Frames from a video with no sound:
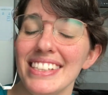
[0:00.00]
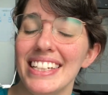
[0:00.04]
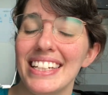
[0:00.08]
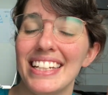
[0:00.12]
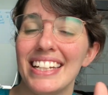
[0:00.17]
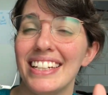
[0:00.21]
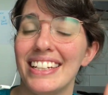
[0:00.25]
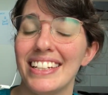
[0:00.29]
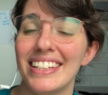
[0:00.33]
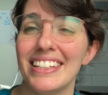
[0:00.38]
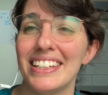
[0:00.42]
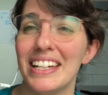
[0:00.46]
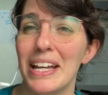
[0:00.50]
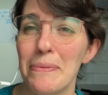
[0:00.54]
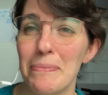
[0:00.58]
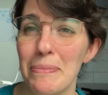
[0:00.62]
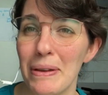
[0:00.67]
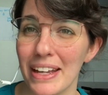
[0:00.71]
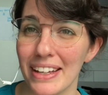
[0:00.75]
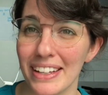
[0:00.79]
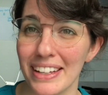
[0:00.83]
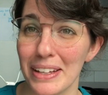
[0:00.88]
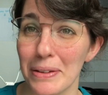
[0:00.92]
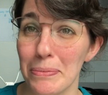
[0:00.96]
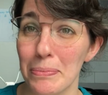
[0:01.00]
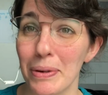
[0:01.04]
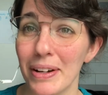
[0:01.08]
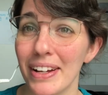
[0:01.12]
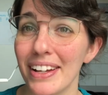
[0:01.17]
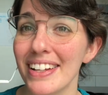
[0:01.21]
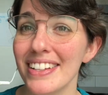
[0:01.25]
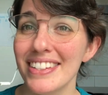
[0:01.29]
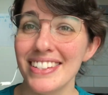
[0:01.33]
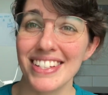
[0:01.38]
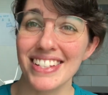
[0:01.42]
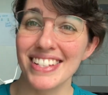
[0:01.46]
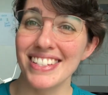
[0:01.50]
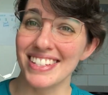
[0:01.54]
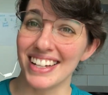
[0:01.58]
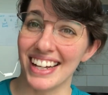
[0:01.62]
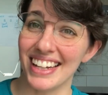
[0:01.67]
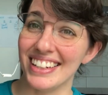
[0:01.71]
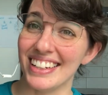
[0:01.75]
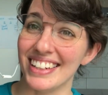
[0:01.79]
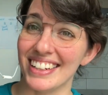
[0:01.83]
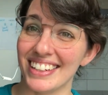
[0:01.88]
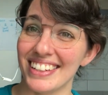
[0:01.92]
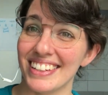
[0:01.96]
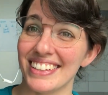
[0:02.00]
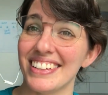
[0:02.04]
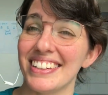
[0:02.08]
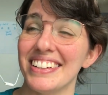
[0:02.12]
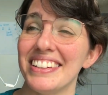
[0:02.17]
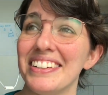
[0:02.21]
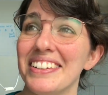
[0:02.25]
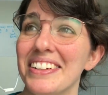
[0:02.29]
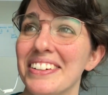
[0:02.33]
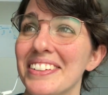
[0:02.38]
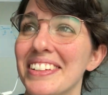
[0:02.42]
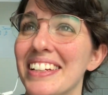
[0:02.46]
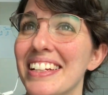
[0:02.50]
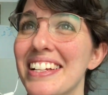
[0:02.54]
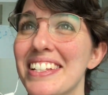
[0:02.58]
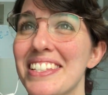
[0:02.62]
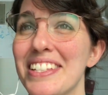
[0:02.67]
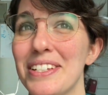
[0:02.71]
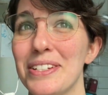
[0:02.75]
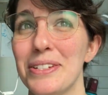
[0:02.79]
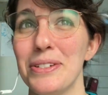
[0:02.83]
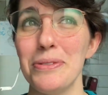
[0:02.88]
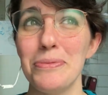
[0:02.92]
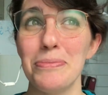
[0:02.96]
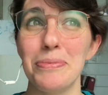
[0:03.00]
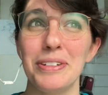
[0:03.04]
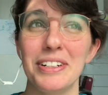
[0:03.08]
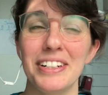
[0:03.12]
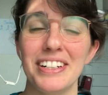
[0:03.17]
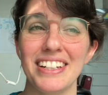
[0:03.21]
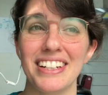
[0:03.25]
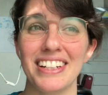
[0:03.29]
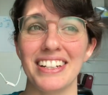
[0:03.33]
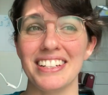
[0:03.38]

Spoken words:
getting nitpicky, but it's exciting, you know, like, it's a new book,